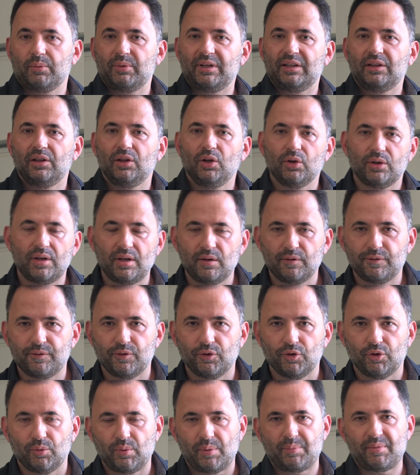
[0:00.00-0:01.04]
are we looking
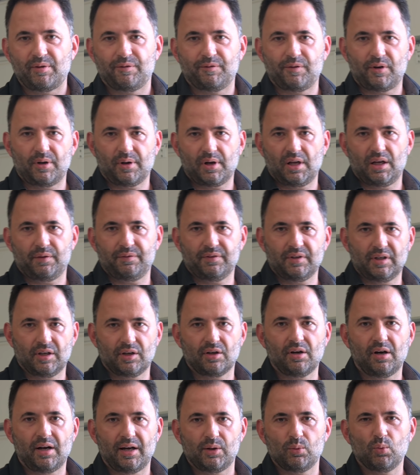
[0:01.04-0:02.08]
for when we're photographing a
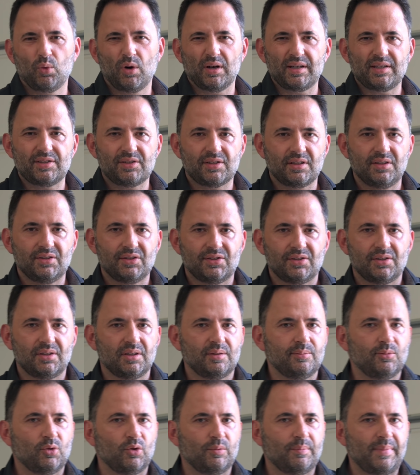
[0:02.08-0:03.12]
guy. What is
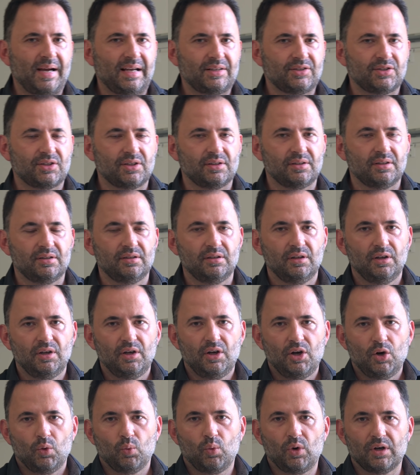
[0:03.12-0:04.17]
considered more masculine?
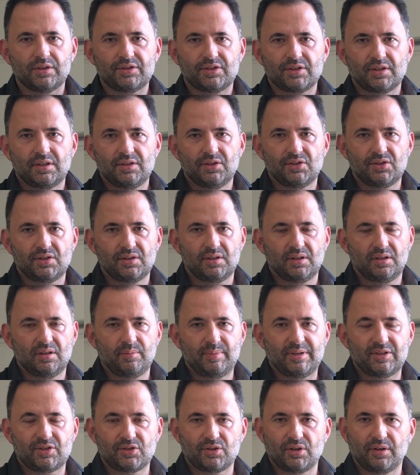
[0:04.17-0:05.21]
What's considered a
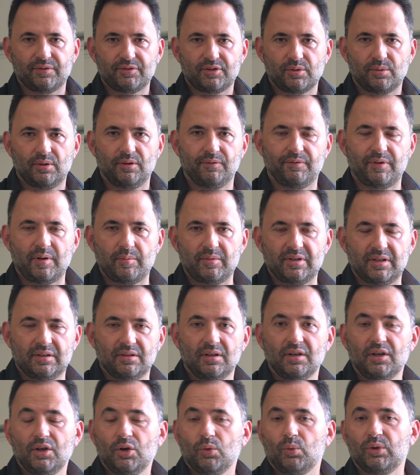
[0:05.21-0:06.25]
bit softer and
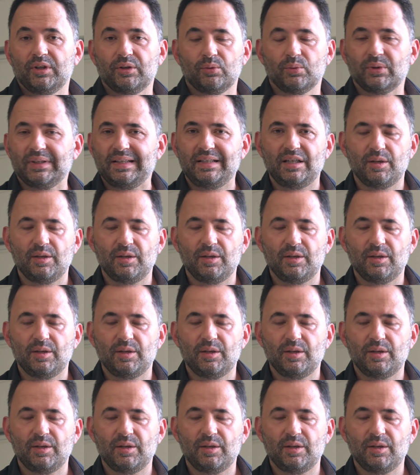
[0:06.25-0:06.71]
feminine? Well, it really